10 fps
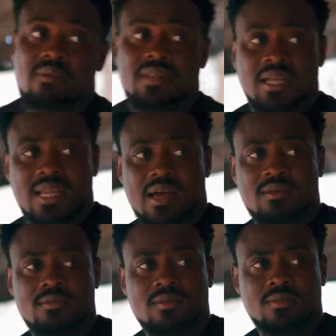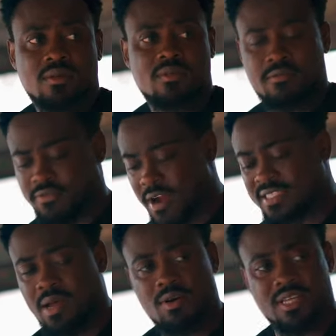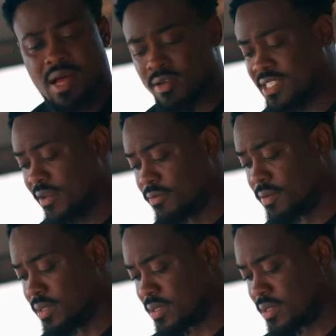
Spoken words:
calm down now. No be fries. I won't serve you with